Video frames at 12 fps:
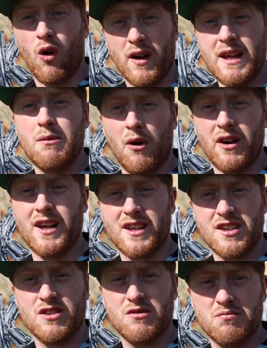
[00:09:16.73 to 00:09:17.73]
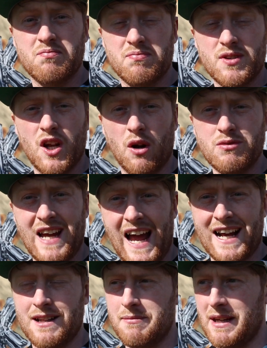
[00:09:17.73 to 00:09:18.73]
He wanted to, you know,
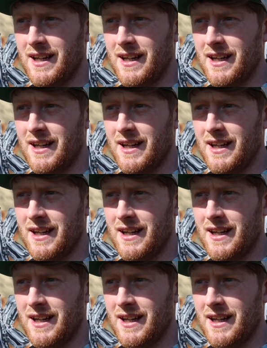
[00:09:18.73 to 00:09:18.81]
tackle me.